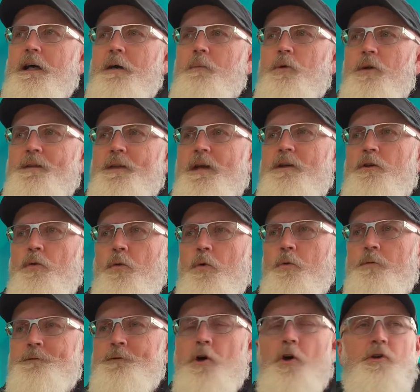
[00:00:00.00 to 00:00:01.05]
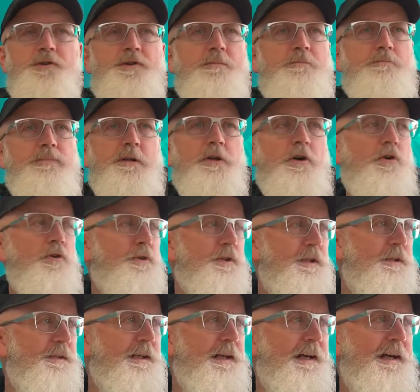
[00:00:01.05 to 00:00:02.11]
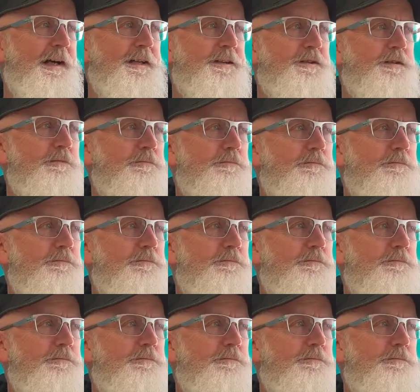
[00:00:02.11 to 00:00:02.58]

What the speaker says: what they call not plonk art.